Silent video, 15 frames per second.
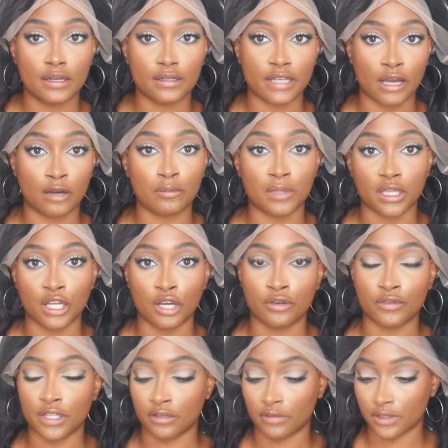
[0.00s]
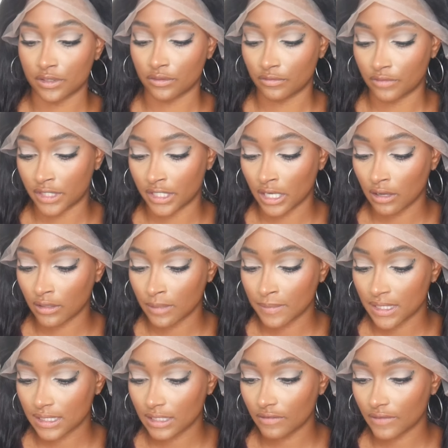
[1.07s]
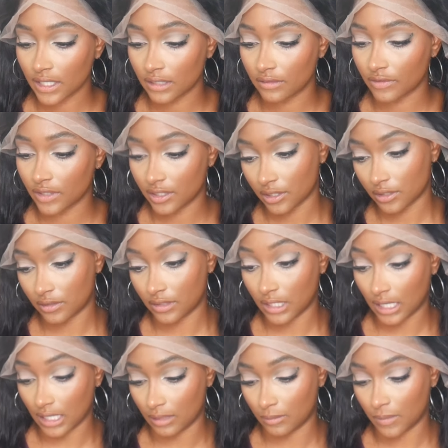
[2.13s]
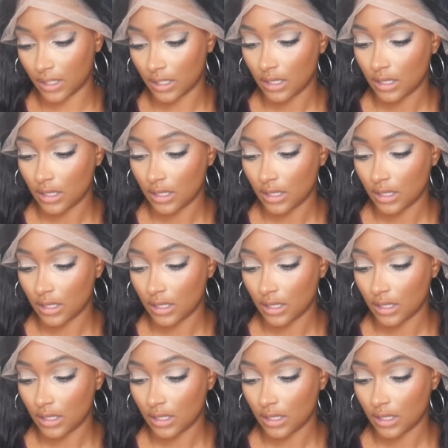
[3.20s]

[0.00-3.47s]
down below the original video. Let me see if I can find her name.